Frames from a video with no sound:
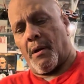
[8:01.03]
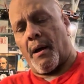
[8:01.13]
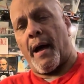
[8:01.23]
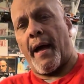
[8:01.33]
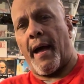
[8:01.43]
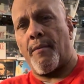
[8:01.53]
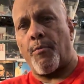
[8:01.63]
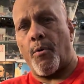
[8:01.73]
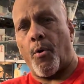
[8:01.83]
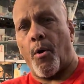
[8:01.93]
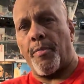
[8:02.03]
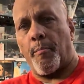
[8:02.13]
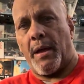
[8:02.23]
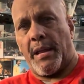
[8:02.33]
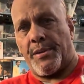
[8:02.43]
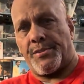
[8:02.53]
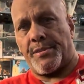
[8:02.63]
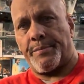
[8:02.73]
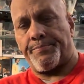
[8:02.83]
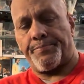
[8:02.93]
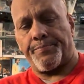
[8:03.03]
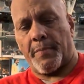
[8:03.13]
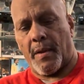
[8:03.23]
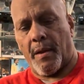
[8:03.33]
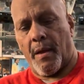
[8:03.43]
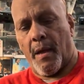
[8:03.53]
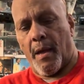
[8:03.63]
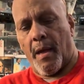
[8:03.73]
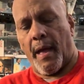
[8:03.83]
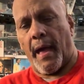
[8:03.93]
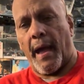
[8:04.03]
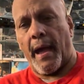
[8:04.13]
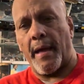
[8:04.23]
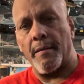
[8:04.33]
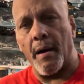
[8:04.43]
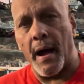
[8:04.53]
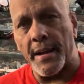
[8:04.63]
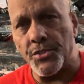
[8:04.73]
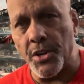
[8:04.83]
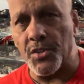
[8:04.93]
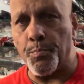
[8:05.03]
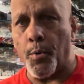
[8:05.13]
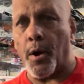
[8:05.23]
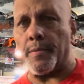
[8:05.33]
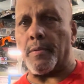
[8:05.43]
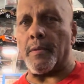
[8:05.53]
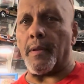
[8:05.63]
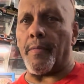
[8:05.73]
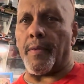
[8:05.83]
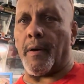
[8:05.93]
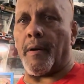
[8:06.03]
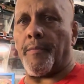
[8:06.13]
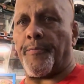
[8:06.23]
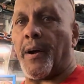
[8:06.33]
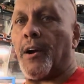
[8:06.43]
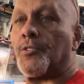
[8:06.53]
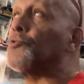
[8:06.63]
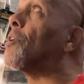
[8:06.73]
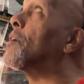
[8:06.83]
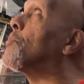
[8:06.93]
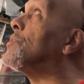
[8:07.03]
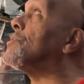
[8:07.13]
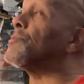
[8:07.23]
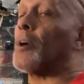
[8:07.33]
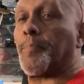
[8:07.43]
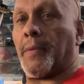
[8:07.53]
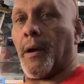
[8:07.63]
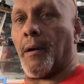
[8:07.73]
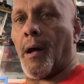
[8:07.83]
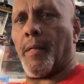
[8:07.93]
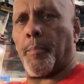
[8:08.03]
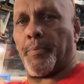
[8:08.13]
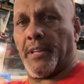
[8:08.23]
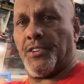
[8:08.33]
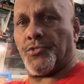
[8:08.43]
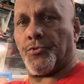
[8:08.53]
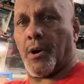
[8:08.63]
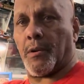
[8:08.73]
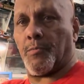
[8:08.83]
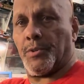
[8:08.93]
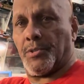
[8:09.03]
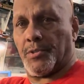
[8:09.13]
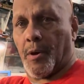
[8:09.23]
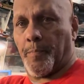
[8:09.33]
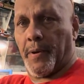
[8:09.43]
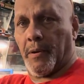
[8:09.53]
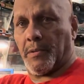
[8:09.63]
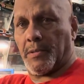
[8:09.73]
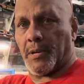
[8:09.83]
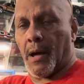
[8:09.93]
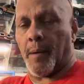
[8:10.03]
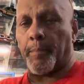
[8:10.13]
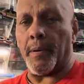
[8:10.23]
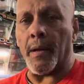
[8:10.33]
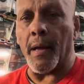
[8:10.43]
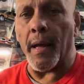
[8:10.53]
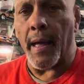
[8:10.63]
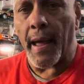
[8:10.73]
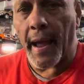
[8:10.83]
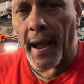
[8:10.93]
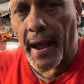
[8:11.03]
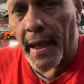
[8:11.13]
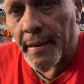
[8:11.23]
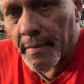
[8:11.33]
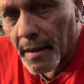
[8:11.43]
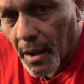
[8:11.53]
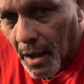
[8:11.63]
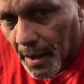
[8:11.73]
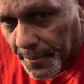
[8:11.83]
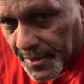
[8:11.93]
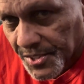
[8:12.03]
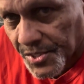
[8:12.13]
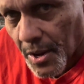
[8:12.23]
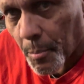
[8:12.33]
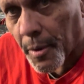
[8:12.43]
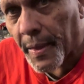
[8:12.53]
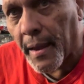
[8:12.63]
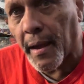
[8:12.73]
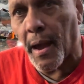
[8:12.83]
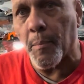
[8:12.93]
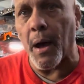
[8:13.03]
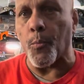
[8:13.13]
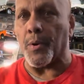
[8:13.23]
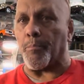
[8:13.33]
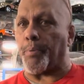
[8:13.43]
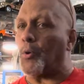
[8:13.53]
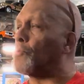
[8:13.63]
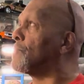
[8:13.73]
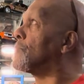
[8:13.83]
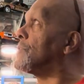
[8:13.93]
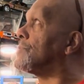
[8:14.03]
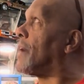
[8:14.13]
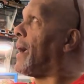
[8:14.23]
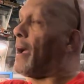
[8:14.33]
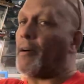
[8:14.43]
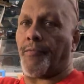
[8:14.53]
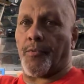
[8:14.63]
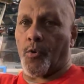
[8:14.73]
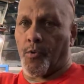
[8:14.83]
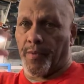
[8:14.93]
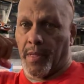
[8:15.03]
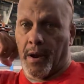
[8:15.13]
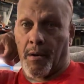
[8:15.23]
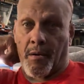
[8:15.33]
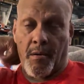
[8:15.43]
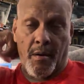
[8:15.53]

I have all the minis. And I just bought the fire truck, which is up there, the police truck, which is up here at the top. And this summer they came out with a boat, which I have over there.